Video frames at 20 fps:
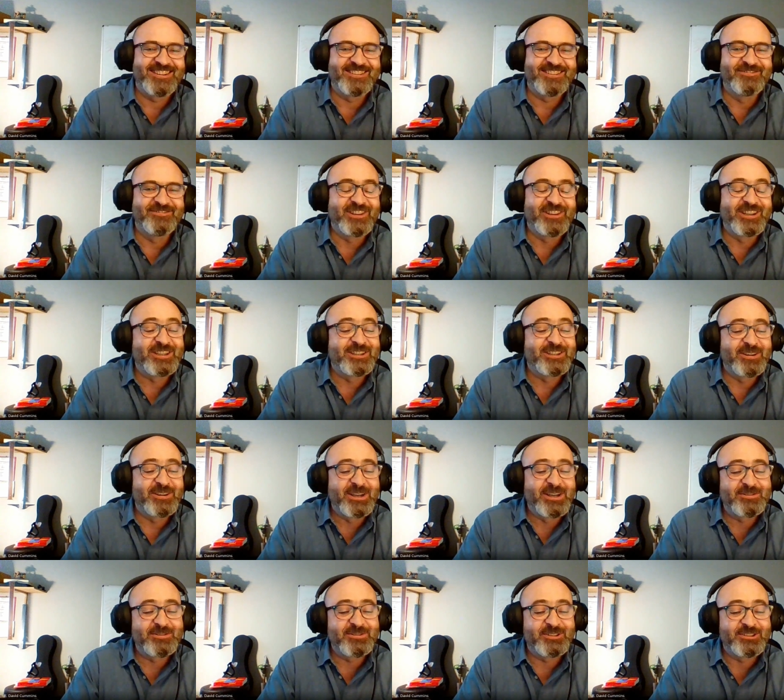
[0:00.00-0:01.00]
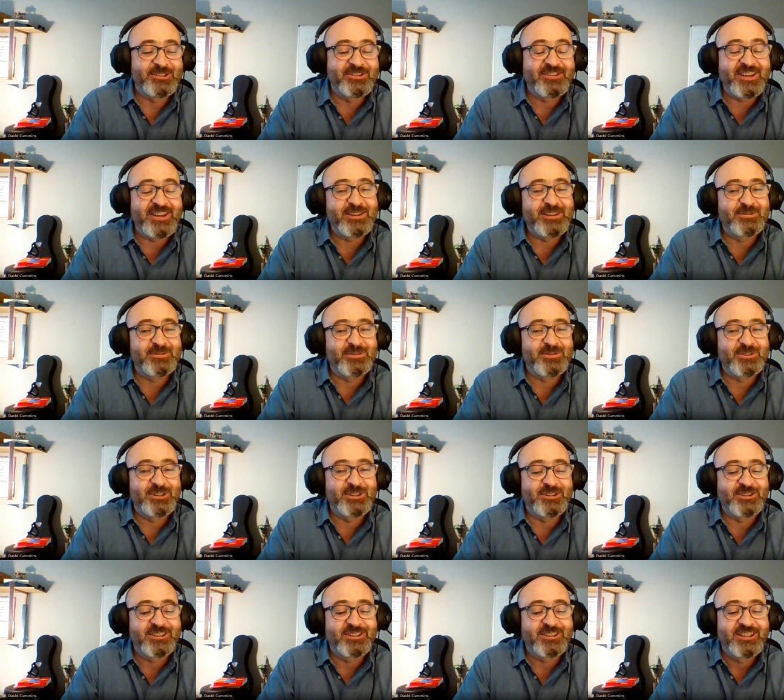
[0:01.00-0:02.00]
I'm very grateful. Thank you
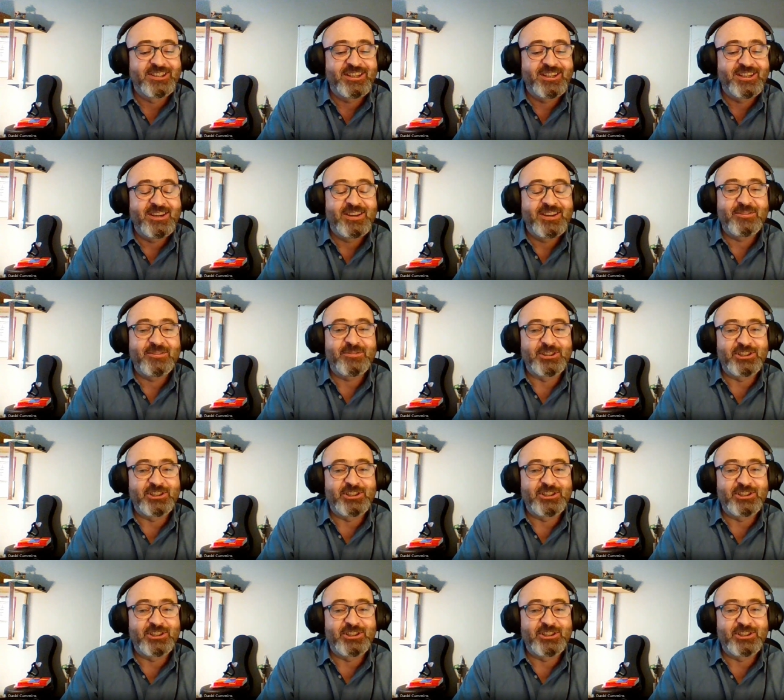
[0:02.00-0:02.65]
for